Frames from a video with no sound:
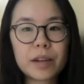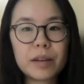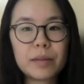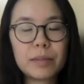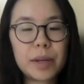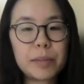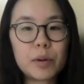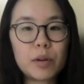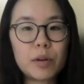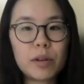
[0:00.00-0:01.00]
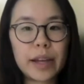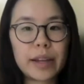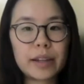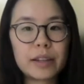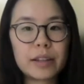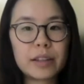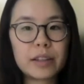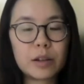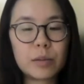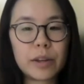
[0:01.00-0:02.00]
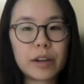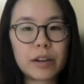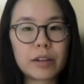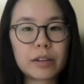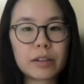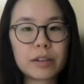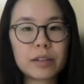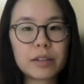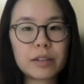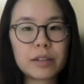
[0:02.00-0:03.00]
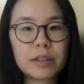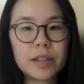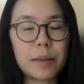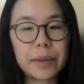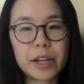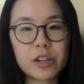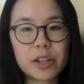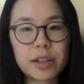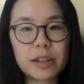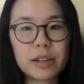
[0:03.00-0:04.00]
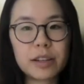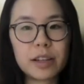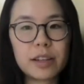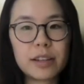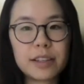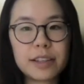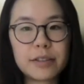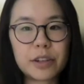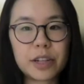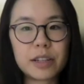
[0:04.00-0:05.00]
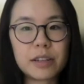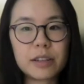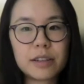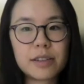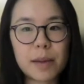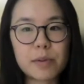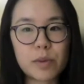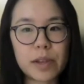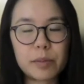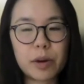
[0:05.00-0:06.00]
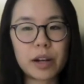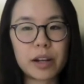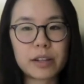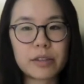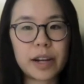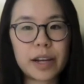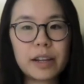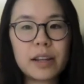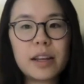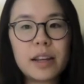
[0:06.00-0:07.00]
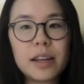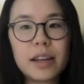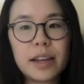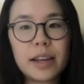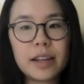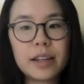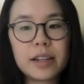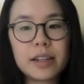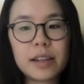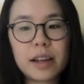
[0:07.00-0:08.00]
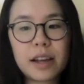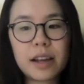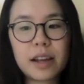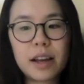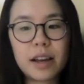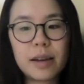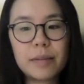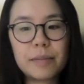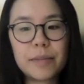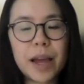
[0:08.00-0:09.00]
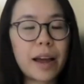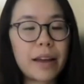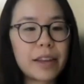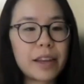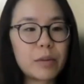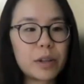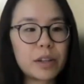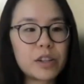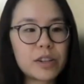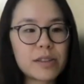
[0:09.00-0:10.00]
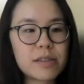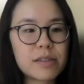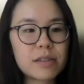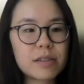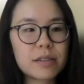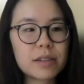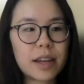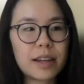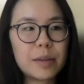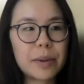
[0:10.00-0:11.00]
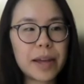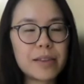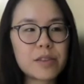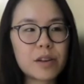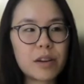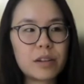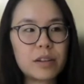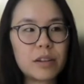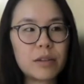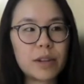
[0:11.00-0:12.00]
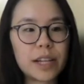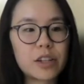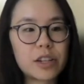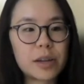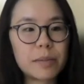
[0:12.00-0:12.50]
people, and when they're managing the different steps within a product, right? And I think it really just kind of depends on the relationship.